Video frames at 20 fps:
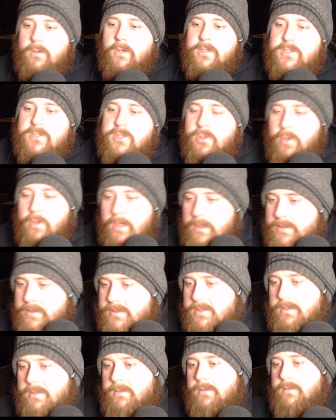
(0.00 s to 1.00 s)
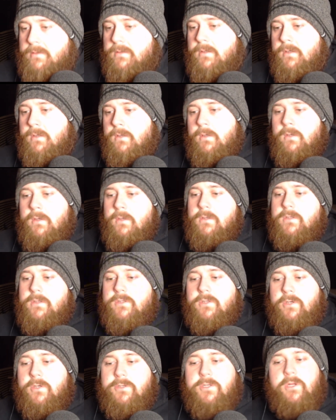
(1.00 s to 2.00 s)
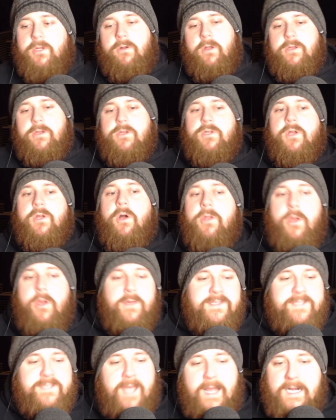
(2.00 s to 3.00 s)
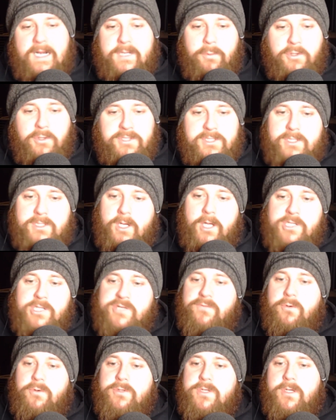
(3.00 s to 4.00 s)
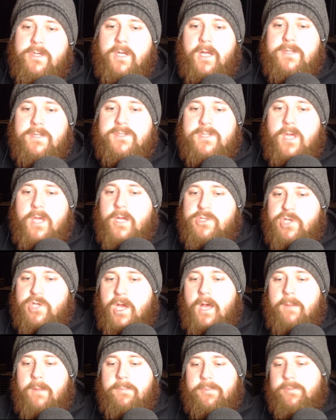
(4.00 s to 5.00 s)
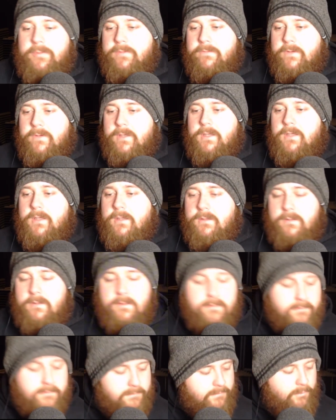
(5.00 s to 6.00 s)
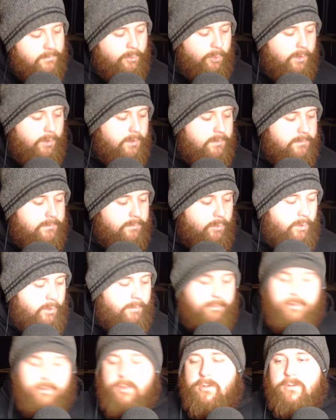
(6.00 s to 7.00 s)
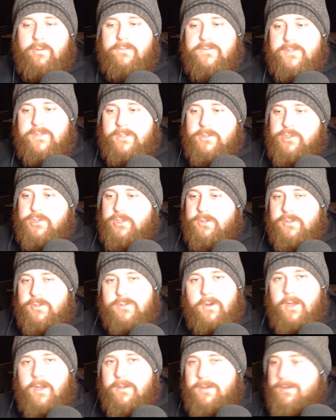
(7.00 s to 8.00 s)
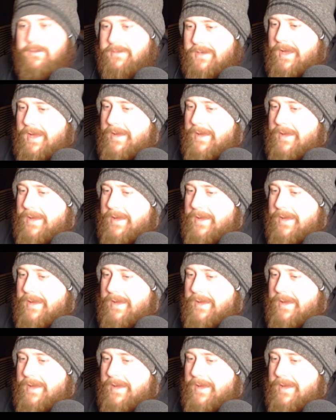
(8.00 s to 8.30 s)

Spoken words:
is silencing. Just got to do your own. You just got to know exactly what to search for. You can't search up fucking what proves that Jews ran. You know what I